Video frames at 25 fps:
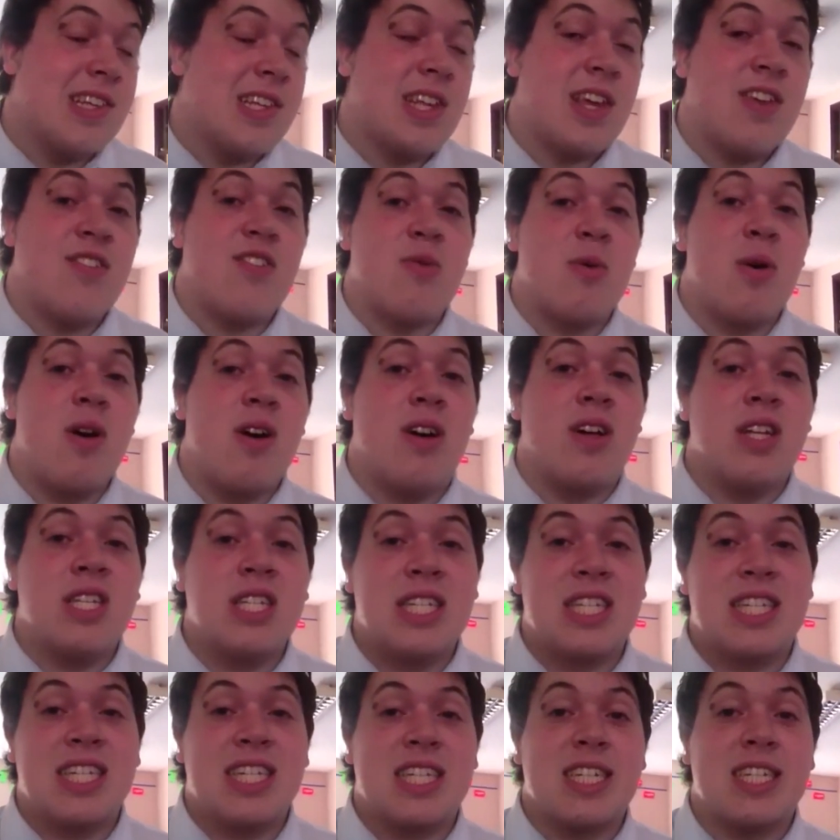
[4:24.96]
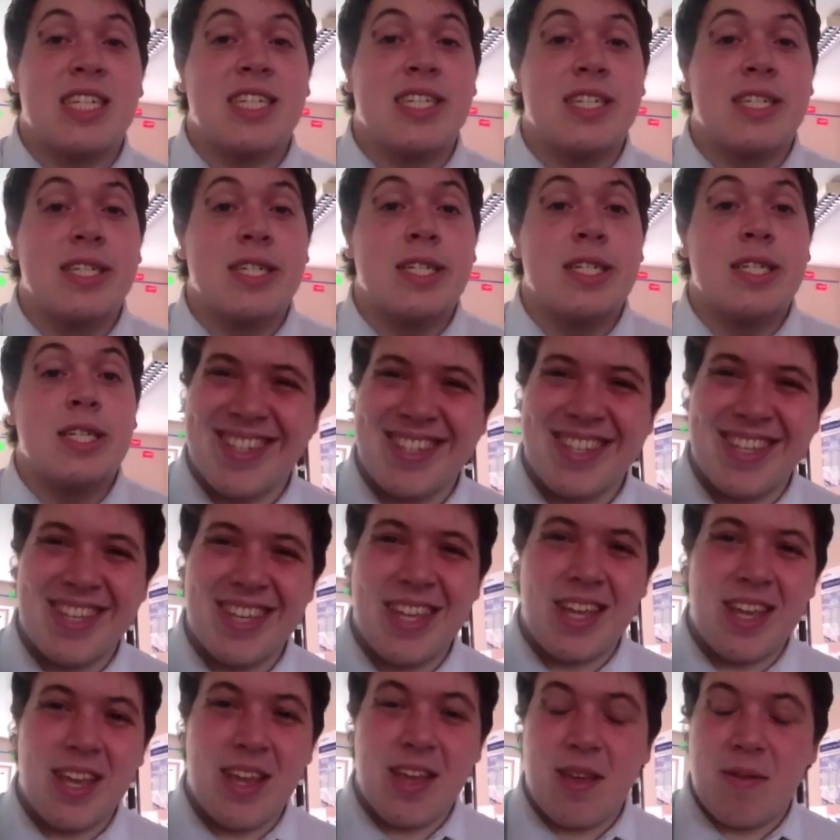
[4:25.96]
if you aren't, then,
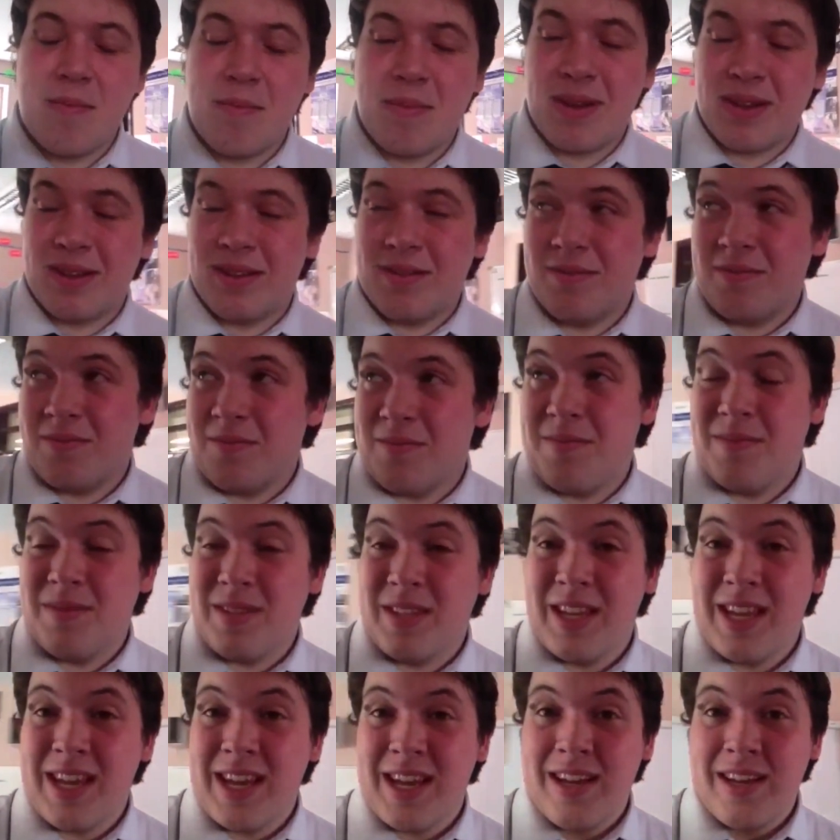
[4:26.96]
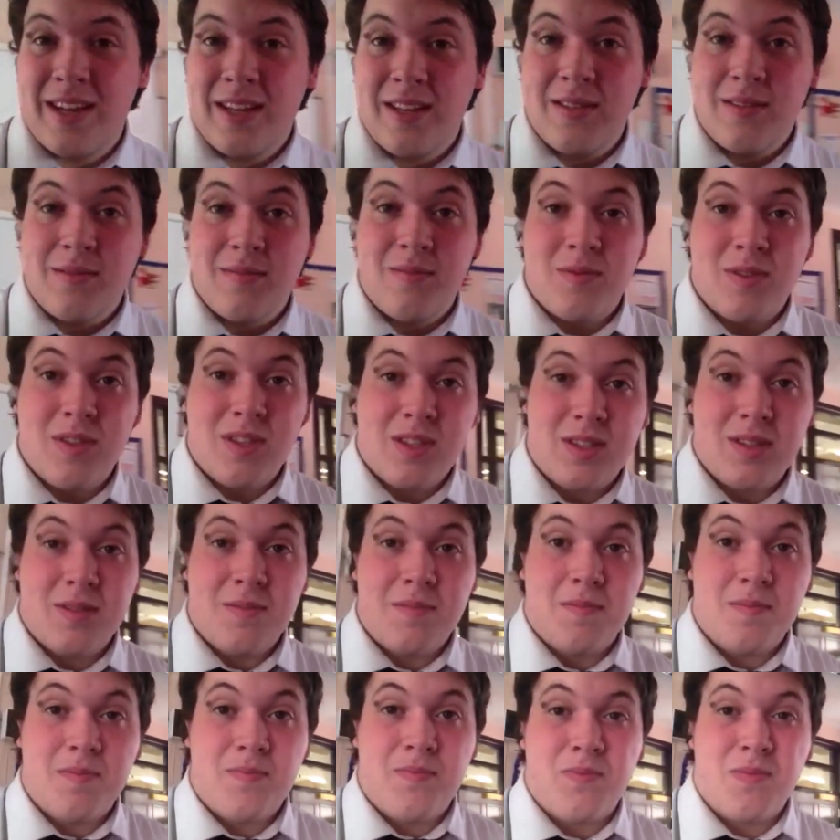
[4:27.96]
but yeah,
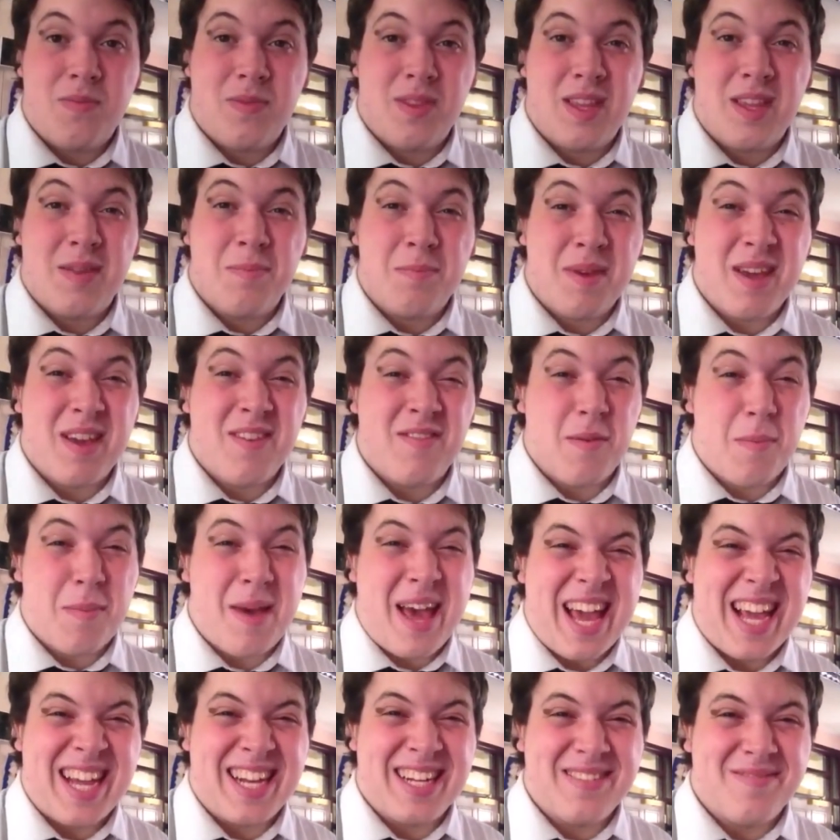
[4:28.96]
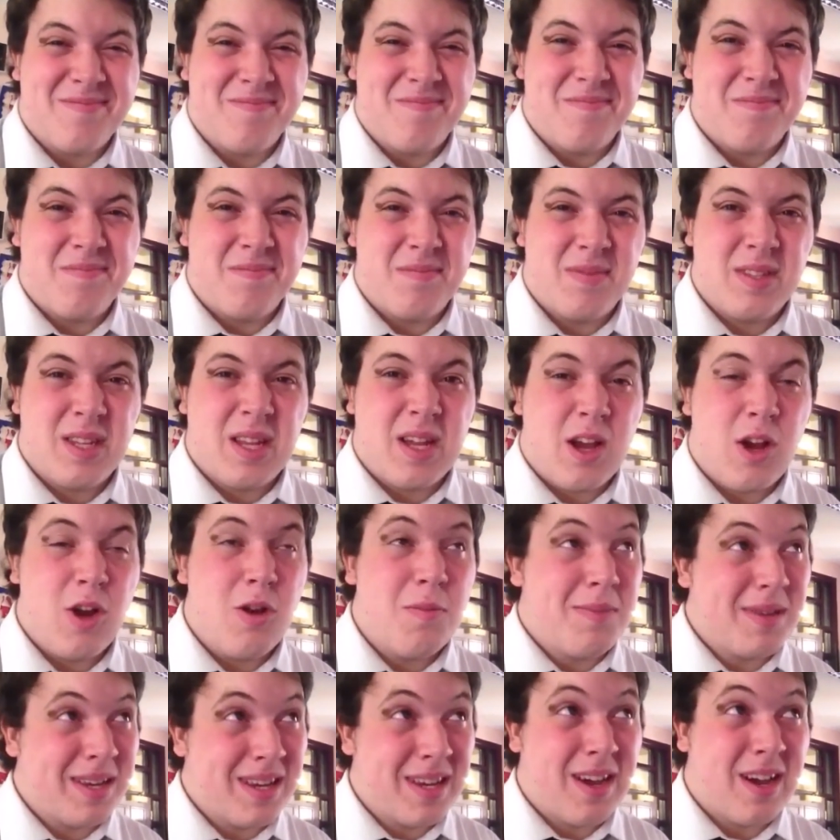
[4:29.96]
it's a bit of a pain,
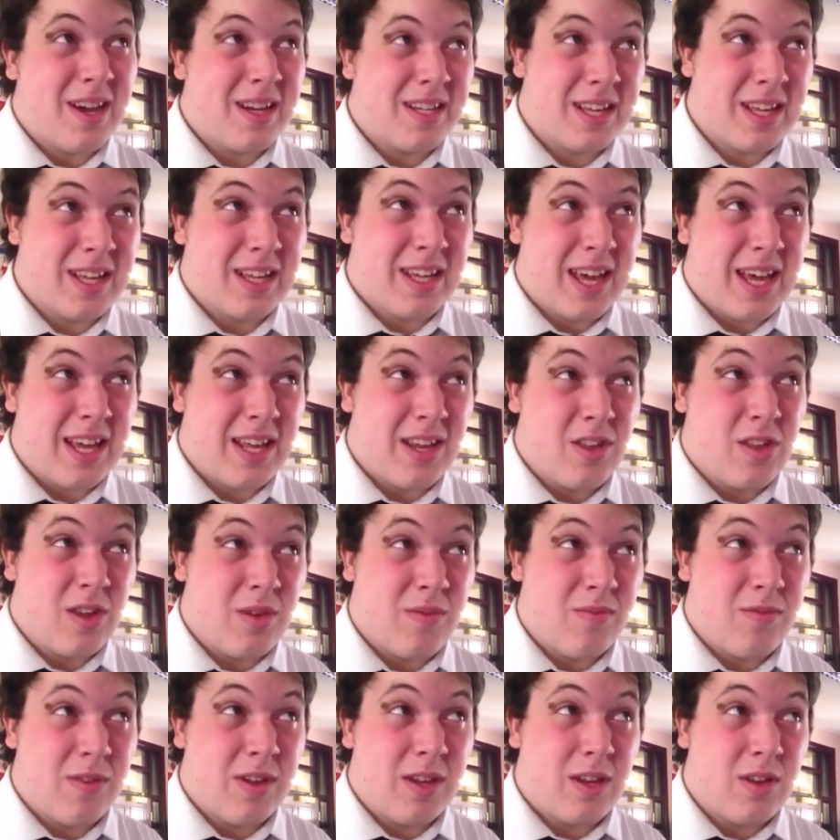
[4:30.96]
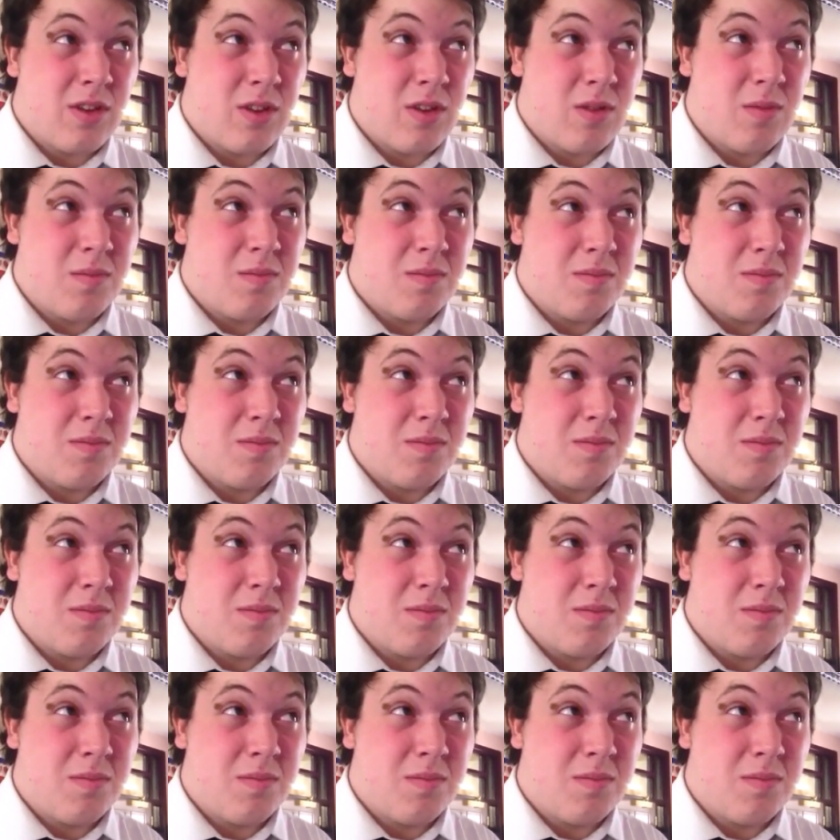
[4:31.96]
hoping that I can get something.